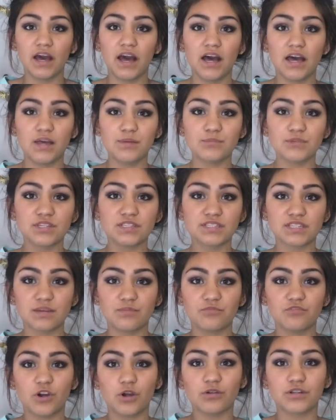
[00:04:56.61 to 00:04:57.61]
I'm gonna
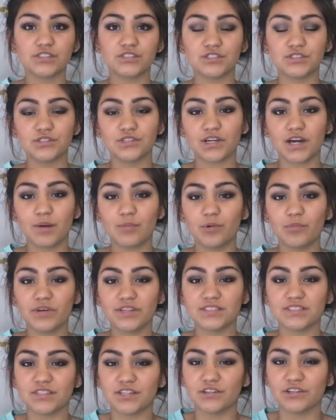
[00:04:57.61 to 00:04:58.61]
skip forward to a couple
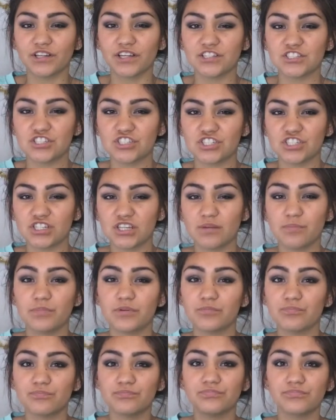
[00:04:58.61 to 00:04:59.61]
months in a
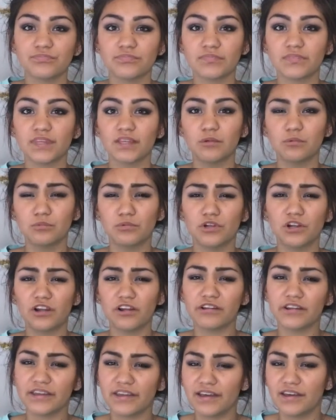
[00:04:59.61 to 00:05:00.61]
relationship, we were
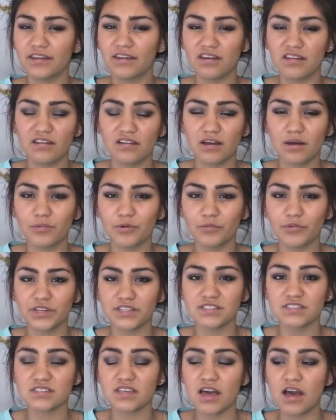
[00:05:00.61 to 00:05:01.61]
already kind of in a couple
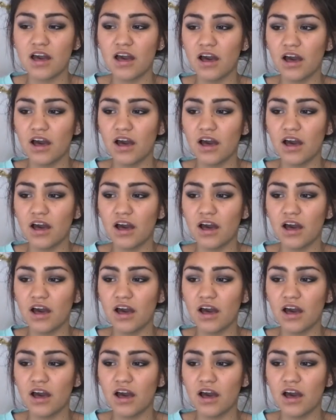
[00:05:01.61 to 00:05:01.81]
months.